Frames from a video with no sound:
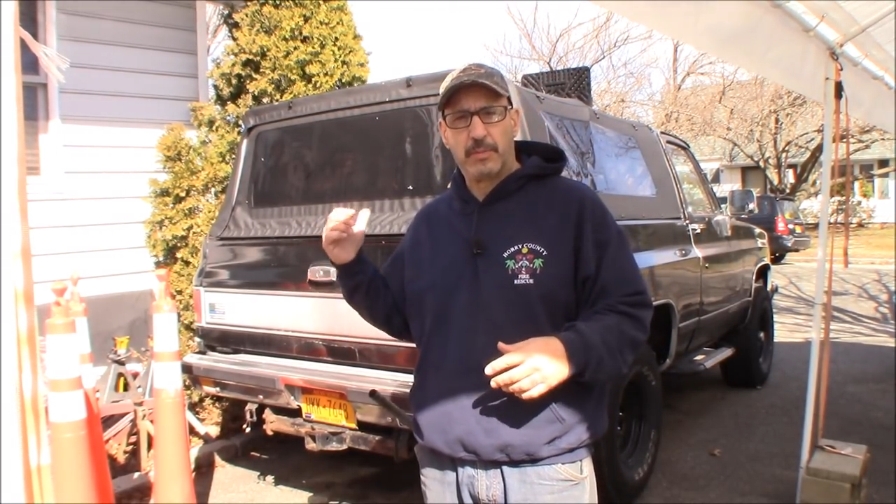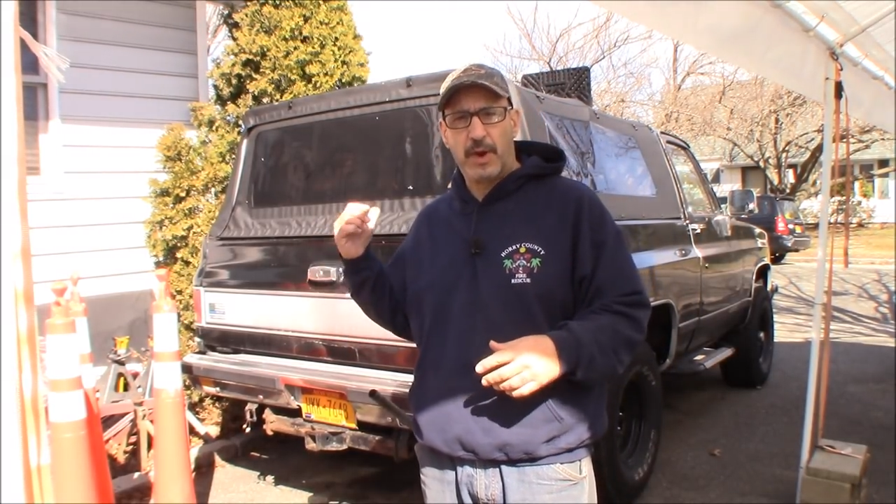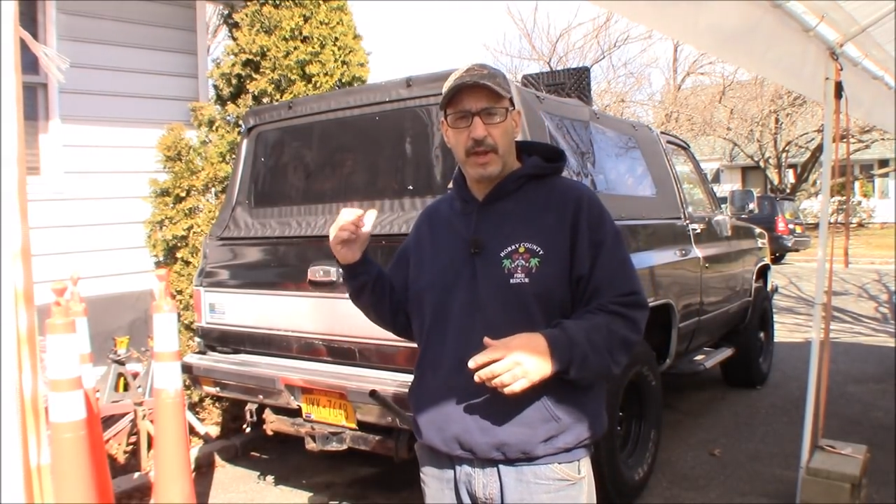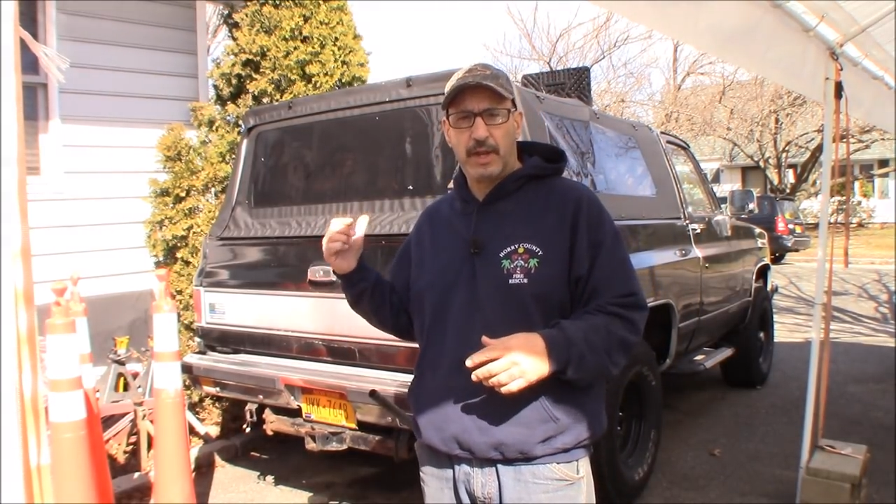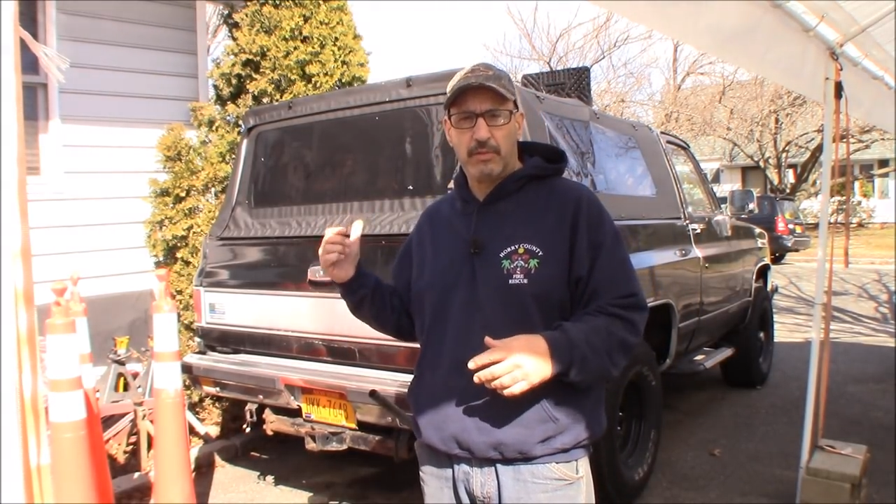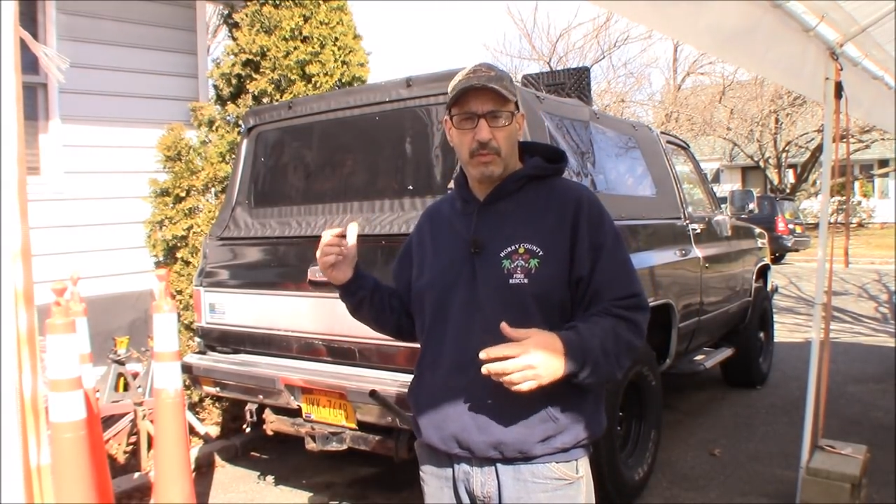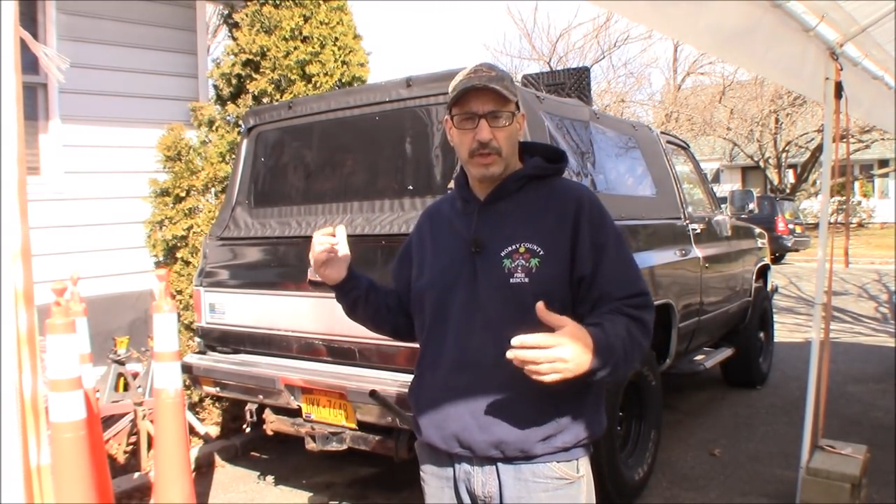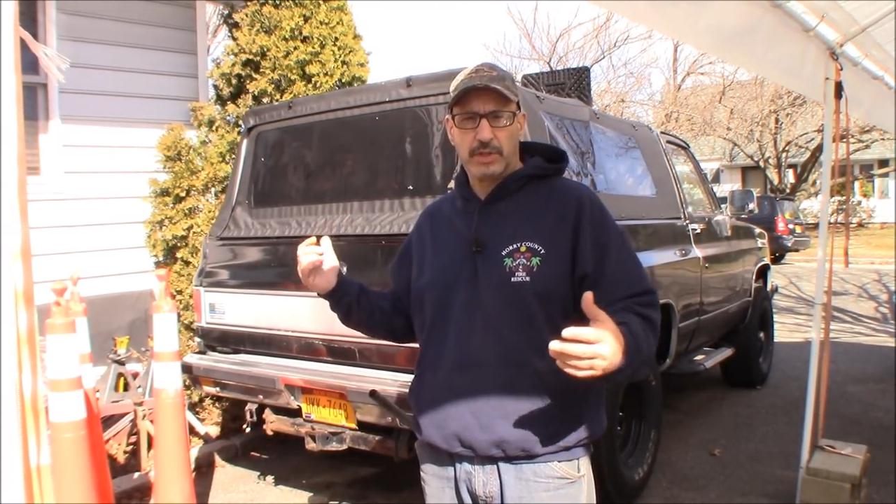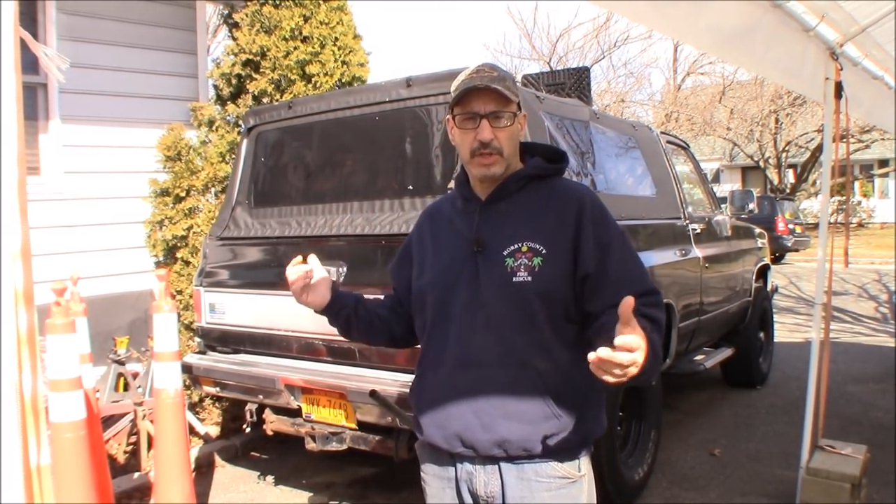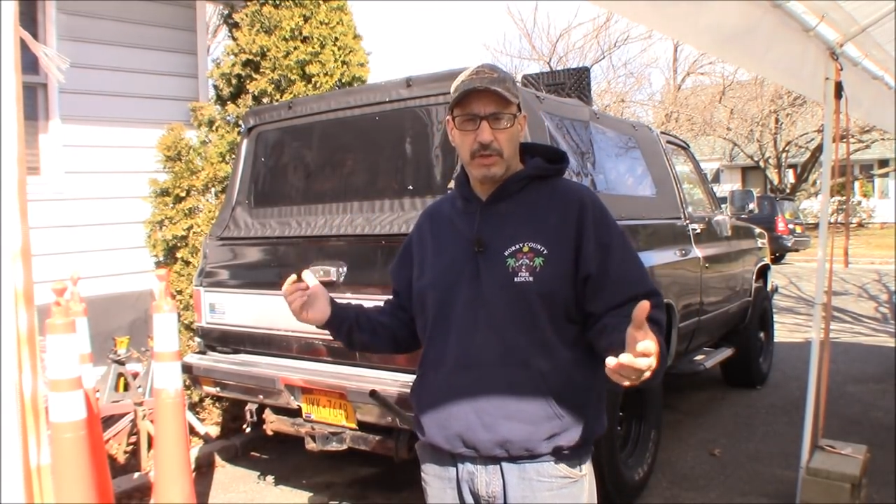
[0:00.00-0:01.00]
break and
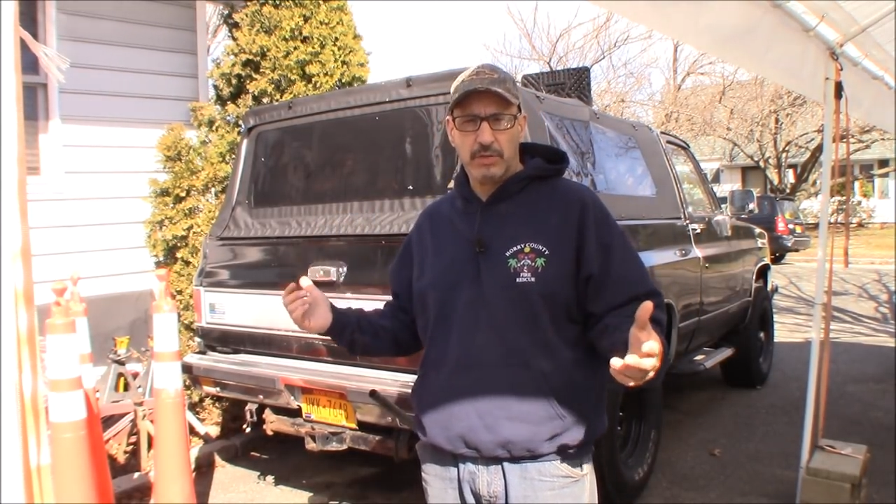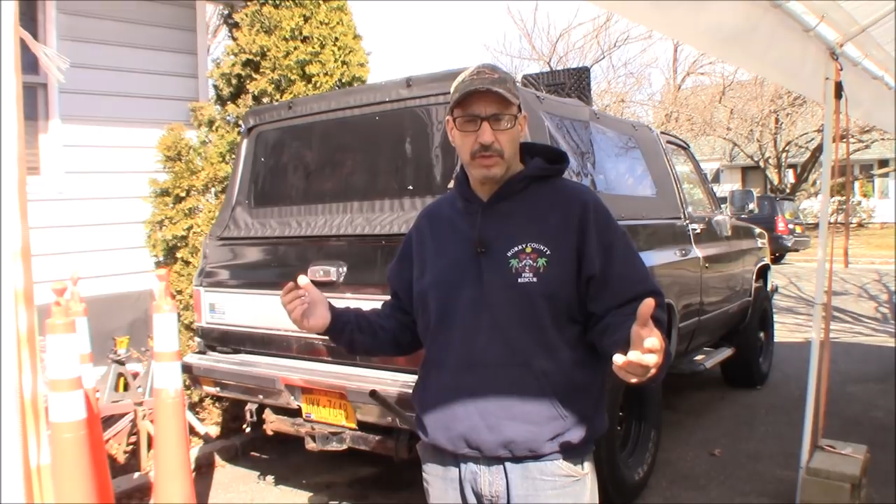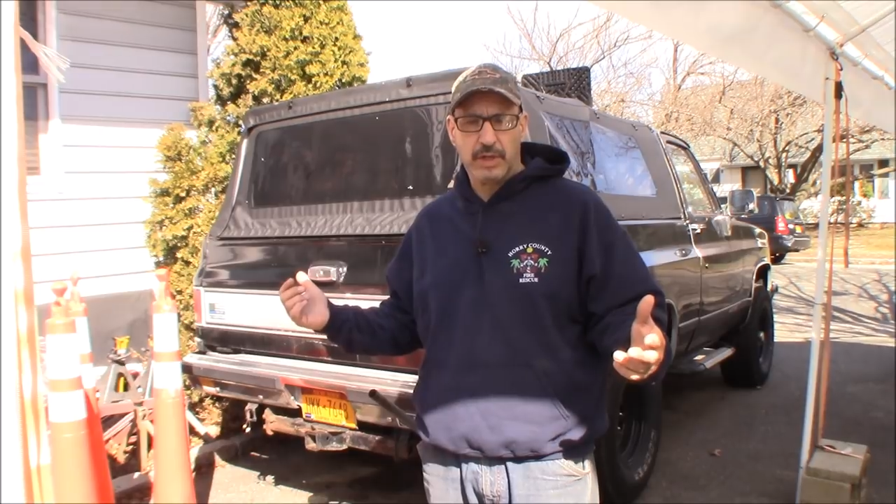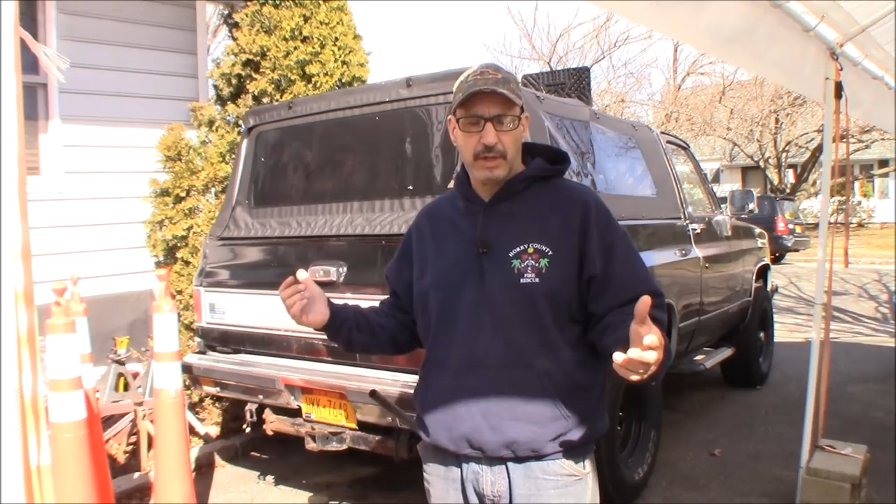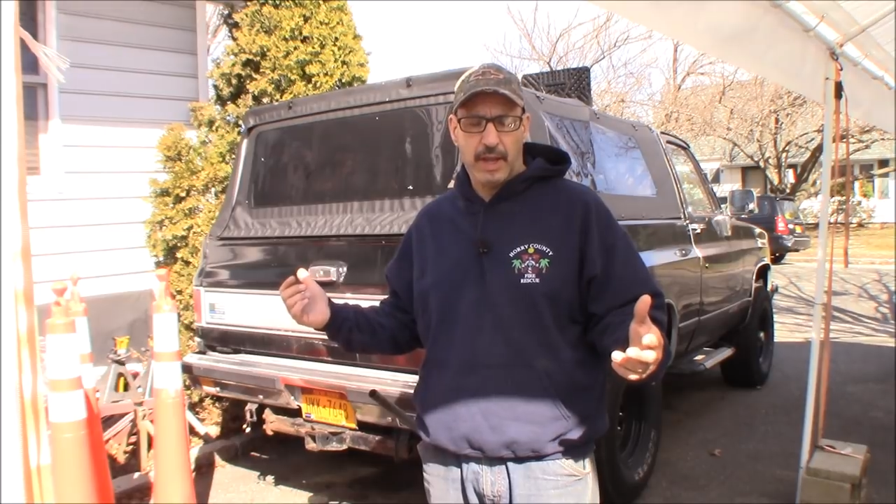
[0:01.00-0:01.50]
wants to use it.